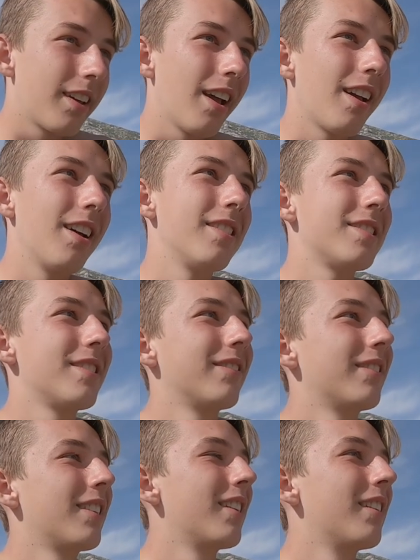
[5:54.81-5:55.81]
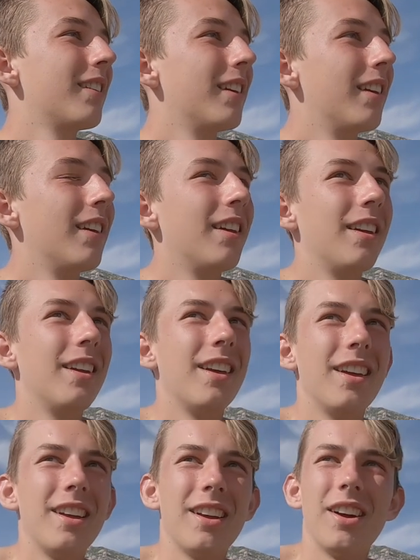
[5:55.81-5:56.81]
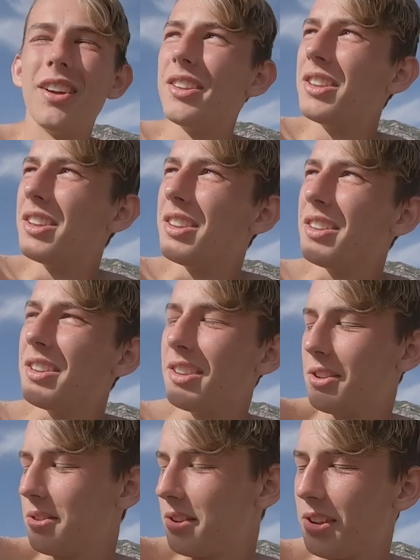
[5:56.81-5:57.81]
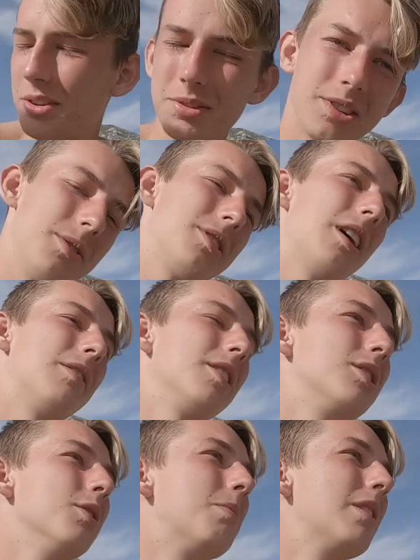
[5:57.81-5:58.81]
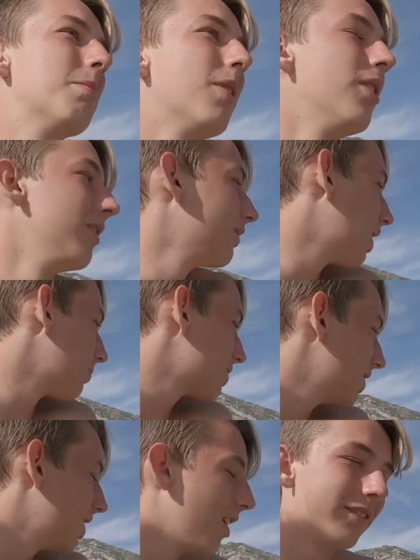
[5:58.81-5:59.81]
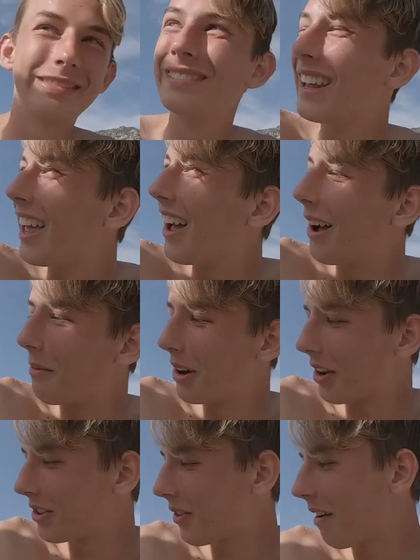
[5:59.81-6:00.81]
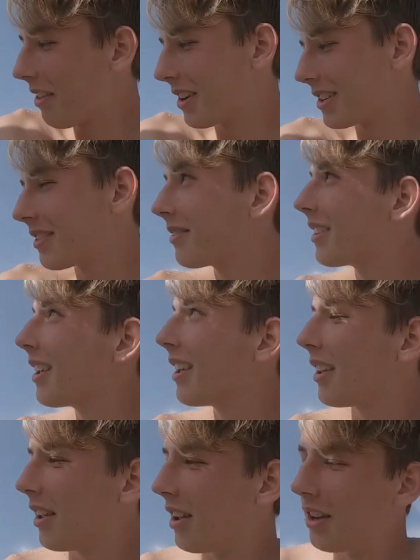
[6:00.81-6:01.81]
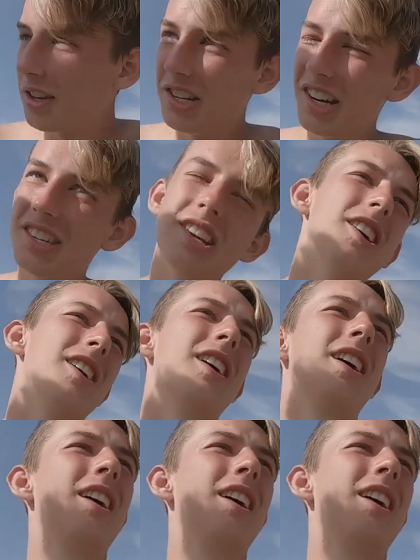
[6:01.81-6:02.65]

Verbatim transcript: Hey guys. Dude, show them the peeled thunder. You, you, you 72 people? Okay, now. Come not let's grab this. Cheeks here.